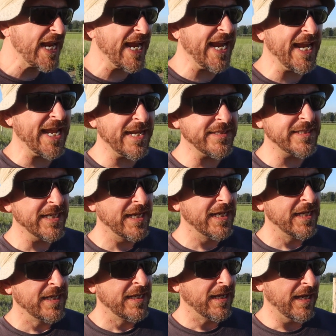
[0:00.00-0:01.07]
And
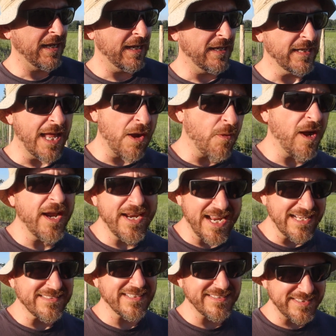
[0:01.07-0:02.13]
uh, Laowai
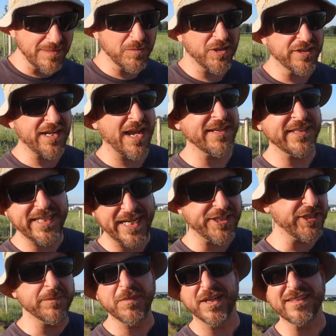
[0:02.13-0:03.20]
has a similar
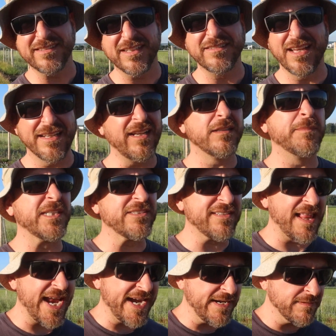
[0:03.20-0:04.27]
connotation, but it's a, a little bit
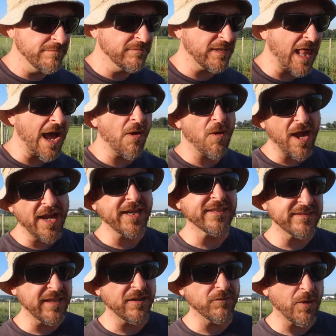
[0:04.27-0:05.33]
slang. Laowai
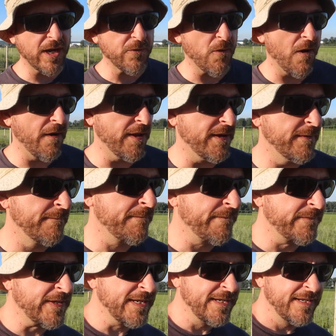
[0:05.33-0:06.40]
instead of Warren.
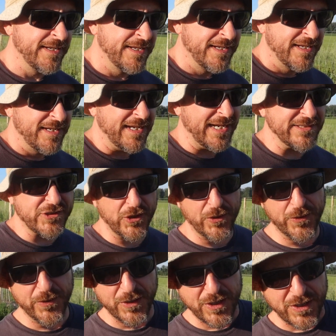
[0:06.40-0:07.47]
And
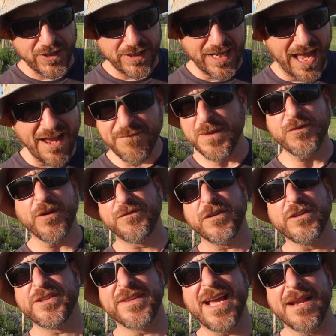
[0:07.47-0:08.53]
so I've been
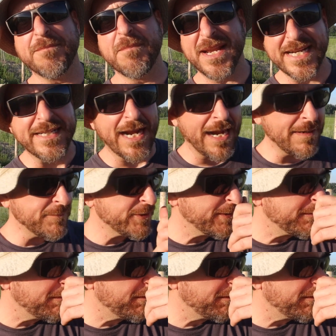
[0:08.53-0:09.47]
referred to that many times.